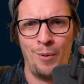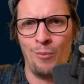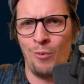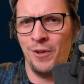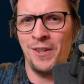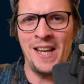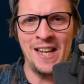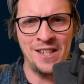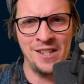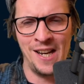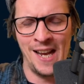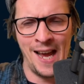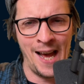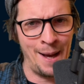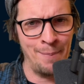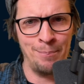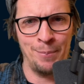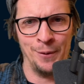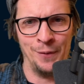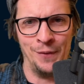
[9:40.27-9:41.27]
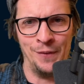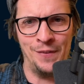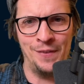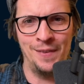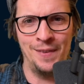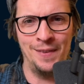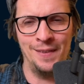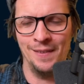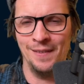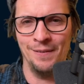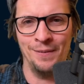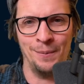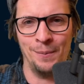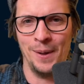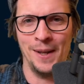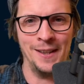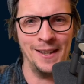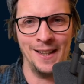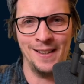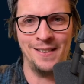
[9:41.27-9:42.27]
But what actually happens
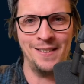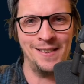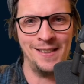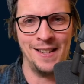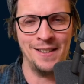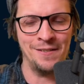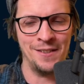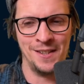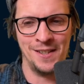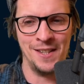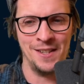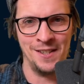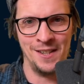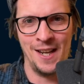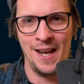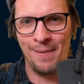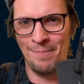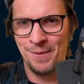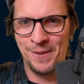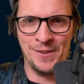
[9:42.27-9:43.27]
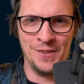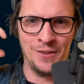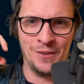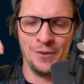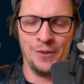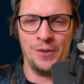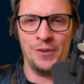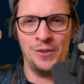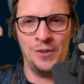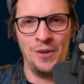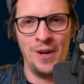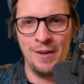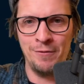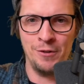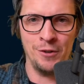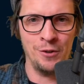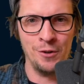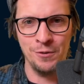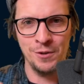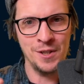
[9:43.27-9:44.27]
when that state transition happens? So you
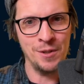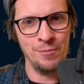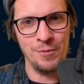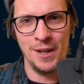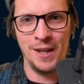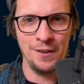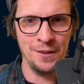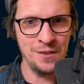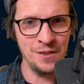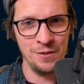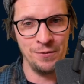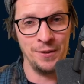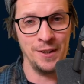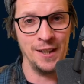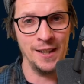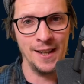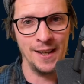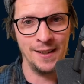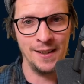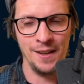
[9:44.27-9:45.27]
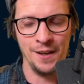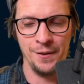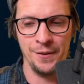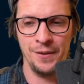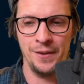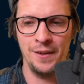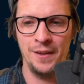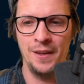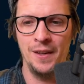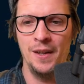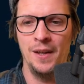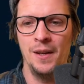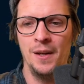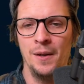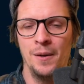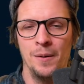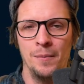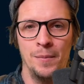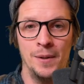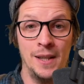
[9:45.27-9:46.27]
have to go somewhere else to figure that out.
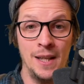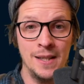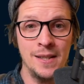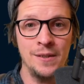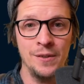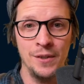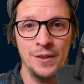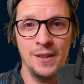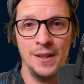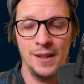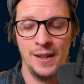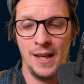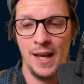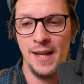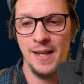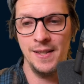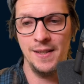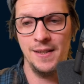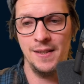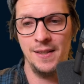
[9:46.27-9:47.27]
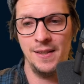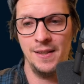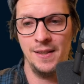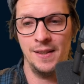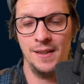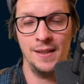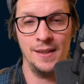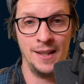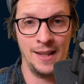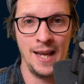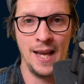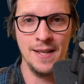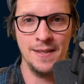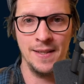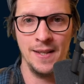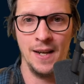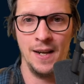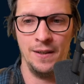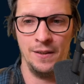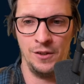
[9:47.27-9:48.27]
But that's not the case the
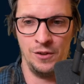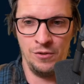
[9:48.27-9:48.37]
case here.